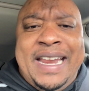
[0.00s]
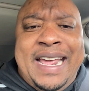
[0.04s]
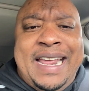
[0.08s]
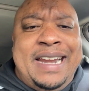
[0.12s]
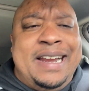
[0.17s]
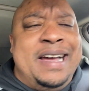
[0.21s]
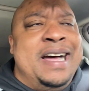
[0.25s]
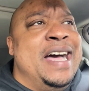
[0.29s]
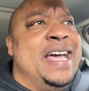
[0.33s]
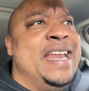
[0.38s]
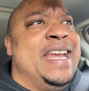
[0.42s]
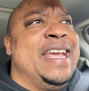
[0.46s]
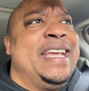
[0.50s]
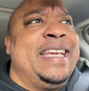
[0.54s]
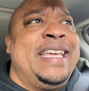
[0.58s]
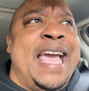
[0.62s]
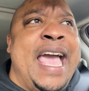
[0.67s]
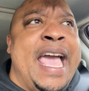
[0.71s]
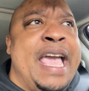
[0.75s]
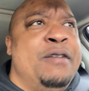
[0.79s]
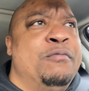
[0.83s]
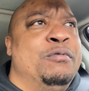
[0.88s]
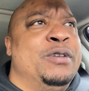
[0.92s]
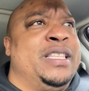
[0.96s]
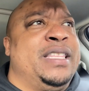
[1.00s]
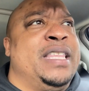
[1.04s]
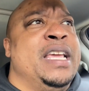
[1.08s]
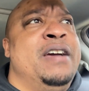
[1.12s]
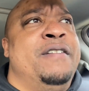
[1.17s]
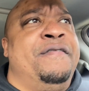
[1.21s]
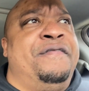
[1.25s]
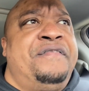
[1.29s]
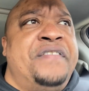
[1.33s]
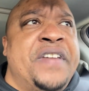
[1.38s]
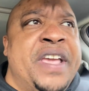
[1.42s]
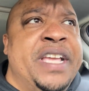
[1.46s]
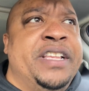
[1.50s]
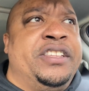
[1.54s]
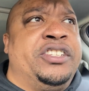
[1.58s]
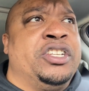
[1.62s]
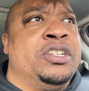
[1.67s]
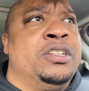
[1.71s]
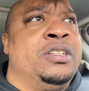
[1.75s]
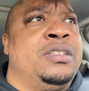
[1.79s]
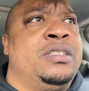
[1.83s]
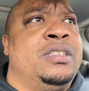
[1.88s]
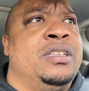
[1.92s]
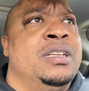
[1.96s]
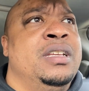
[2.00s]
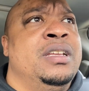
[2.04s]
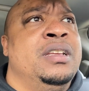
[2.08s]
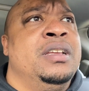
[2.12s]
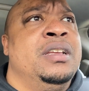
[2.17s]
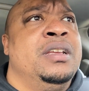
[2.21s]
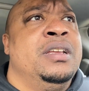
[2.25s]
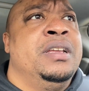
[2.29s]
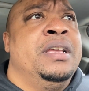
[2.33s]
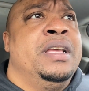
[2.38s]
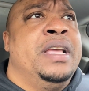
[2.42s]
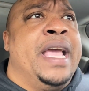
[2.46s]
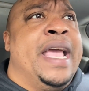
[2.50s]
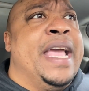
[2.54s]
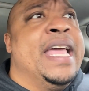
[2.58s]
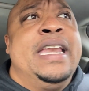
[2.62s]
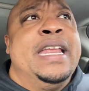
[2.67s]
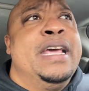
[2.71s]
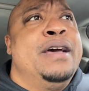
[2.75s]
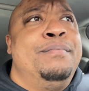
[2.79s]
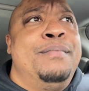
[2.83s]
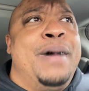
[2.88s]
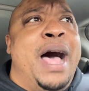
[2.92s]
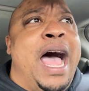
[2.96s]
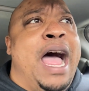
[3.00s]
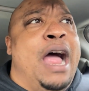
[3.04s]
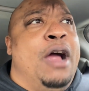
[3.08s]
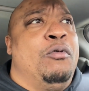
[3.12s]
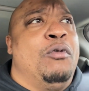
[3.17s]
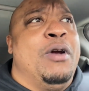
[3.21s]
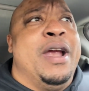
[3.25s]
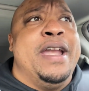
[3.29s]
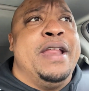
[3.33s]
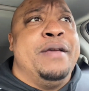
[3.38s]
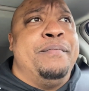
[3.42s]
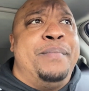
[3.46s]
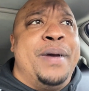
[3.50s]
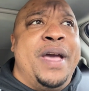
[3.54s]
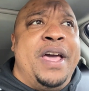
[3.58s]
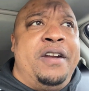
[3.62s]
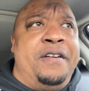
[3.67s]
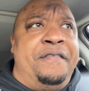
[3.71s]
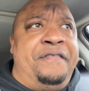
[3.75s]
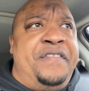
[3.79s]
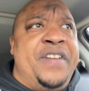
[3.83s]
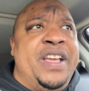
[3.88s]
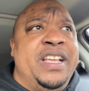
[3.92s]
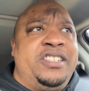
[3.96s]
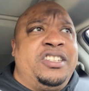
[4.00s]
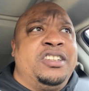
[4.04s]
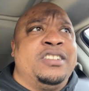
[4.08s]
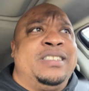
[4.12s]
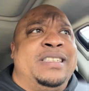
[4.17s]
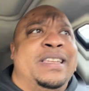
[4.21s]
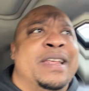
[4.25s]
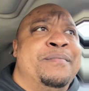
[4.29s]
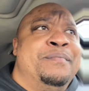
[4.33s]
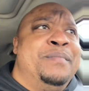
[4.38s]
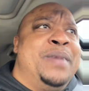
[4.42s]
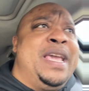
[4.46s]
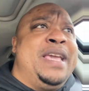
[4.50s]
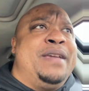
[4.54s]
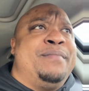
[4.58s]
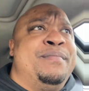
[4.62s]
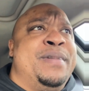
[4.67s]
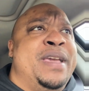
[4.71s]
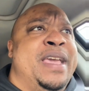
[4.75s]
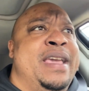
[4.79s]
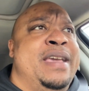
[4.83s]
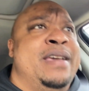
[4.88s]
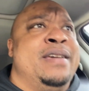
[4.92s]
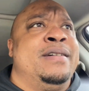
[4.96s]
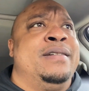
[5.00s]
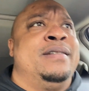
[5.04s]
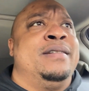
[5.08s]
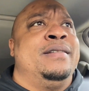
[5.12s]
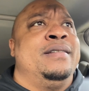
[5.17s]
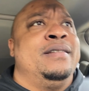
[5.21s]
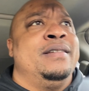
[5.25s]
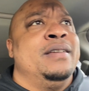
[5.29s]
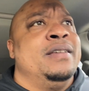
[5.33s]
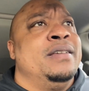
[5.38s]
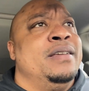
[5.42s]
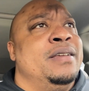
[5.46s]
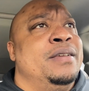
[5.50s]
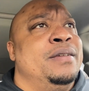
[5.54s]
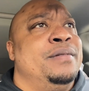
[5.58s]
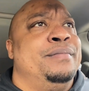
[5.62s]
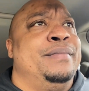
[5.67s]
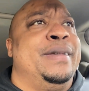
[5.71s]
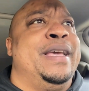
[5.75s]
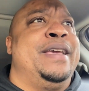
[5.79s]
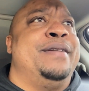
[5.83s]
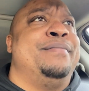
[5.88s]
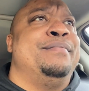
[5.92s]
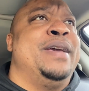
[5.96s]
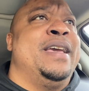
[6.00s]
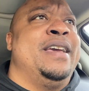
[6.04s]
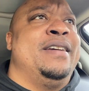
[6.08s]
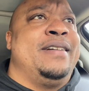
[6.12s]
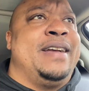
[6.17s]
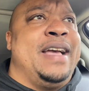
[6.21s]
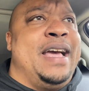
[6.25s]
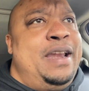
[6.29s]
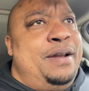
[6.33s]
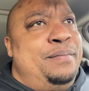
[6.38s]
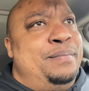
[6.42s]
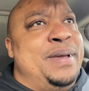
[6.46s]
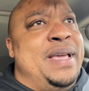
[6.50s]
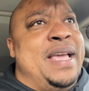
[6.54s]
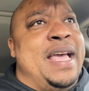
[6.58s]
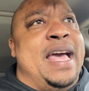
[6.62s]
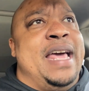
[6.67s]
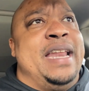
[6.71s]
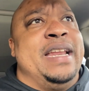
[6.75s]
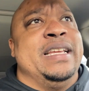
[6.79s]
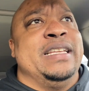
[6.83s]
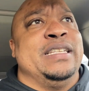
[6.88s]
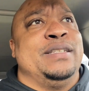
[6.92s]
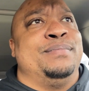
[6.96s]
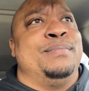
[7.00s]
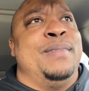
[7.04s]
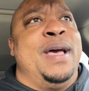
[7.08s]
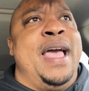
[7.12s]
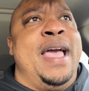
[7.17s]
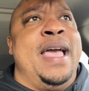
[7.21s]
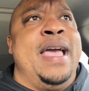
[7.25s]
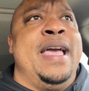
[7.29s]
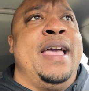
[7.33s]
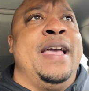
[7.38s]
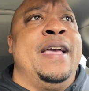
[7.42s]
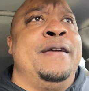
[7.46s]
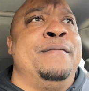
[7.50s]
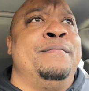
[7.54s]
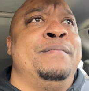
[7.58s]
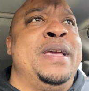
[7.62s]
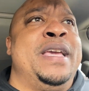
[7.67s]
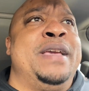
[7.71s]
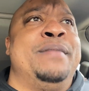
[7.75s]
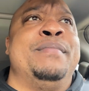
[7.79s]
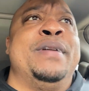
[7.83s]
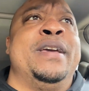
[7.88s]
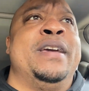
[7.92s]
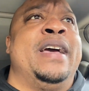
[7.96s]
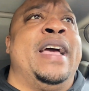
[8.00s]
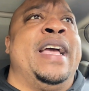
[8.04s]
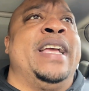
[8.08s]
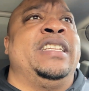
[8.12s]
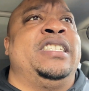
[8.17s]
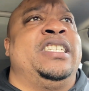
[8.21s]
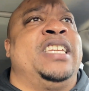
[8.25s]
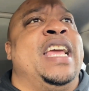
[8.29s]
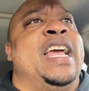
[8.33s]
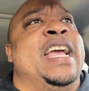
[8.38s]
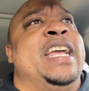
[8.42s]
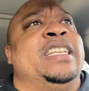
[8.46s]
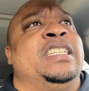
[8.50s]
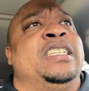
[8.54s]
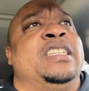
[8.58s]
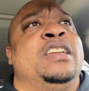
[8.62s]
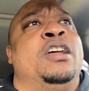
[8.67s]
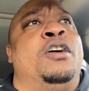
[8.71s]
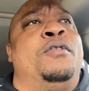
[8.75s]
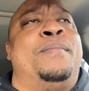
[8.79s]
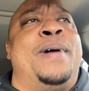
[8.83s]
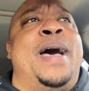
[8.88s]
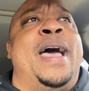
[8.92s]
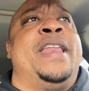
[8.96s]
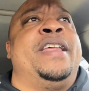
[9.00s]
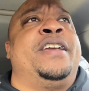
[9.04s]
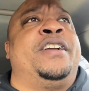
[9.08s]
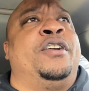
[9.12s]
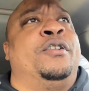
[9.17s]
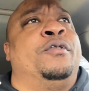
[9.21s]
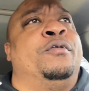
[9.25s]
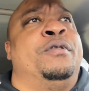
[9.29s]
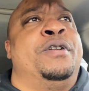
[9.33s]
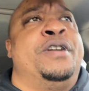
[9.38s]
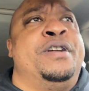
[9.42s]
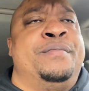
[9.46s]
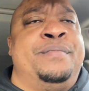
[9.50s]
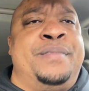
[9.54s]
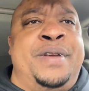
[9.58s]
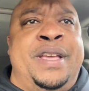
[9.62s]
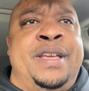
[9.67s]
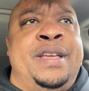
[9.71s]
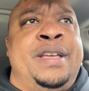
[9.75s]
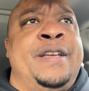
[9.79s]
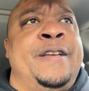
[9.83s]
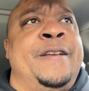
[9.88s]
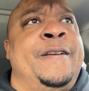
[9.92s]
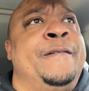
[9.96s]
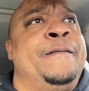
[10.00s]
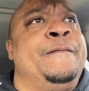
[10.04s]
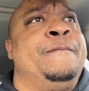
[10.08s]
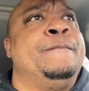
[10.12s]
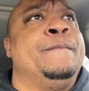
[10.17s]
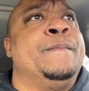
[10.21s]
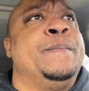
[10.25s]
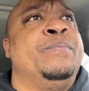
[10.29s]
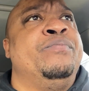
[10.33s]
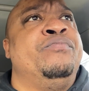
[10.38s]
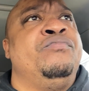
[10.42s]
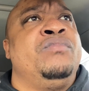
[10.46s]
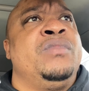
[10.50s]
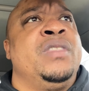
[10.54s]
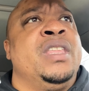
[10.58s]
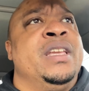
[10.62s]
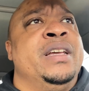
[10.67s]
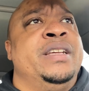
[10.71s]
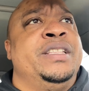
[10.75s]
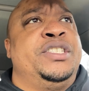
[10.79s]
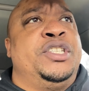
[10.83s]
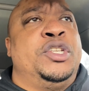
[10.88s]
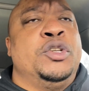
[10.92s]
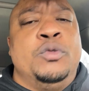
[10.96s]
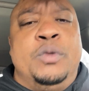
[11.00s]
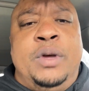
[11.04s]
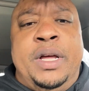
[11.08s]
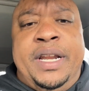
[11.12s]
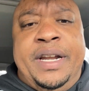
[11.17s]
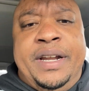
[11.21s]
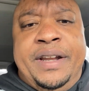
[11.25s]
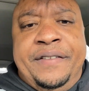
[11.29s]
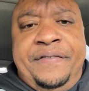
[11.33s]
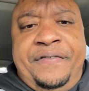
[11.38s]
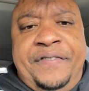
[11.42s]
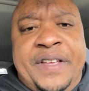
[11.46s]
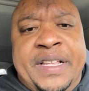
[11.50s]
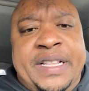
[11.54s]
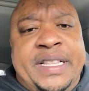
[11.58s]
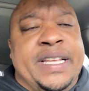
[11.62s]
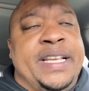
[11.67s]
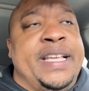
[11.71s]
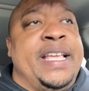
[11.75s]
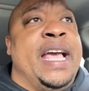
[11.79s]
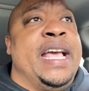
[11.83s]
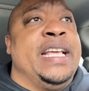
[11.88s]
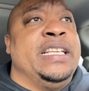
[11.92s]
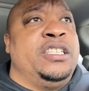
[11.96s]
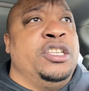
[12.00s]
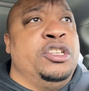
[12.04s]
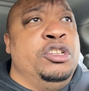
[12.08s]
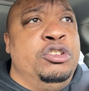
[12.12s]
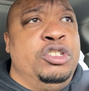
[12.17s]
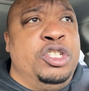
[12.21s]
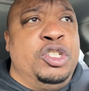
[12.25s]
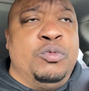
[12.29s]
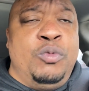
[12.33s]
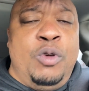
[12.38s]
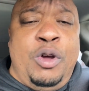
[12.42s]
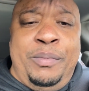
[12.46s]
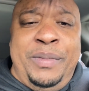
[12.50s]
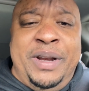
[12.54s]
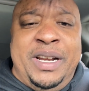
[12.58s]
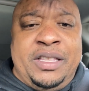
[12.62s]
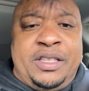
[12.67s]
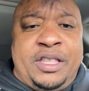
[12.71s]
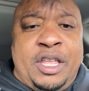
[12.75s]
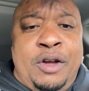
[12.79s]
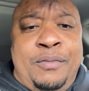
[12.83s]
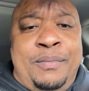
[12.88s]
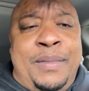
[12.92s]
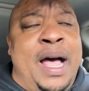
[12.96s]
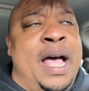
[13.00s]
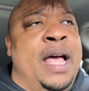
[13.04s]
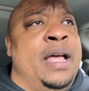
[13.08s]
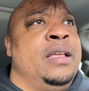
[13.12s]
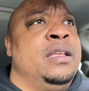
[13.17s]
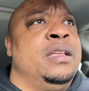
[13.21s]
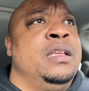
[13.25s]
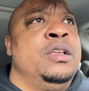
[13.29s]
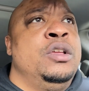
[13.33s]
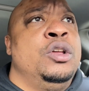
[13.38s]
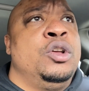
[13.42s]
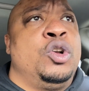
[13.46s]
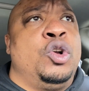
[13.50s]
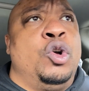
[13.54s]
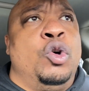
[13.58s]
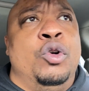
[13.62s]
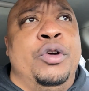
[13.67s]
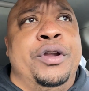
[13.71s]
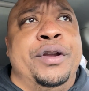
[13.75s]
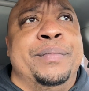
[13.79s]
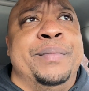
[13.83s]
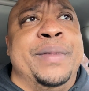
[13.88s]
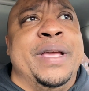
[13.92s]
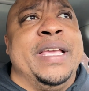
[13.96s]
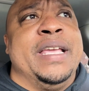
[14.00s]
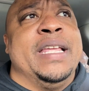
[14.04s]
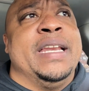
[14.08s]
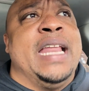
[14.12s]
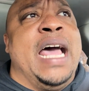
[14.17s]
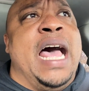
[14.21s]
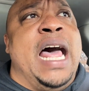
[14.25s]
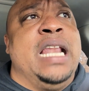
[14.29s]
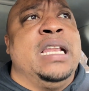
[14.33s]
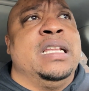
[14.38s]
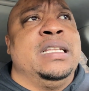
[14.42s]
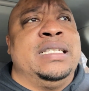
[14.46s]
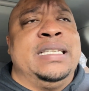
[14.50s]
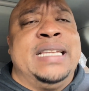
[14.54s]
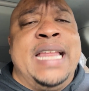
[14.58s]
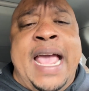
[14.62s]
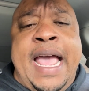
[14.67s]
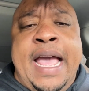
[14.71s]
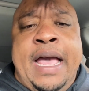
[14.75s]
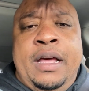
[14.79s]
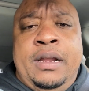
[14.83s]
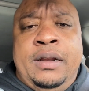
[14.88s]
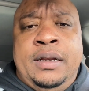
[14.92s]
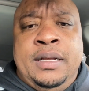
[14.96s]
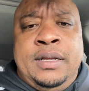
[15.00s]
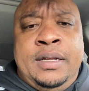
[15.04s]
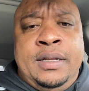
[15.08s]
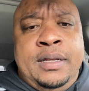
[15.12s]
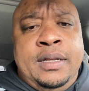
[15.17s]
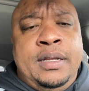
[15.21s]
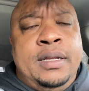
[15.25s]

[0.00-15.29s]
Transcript: at 100K with them features. And them are already better features than Meek Mill. Meek Mill got to be out of his mind. Meek Mill ain't changing nobody's career, man. 250K, so you just want me to throw my quarter million dollars down the,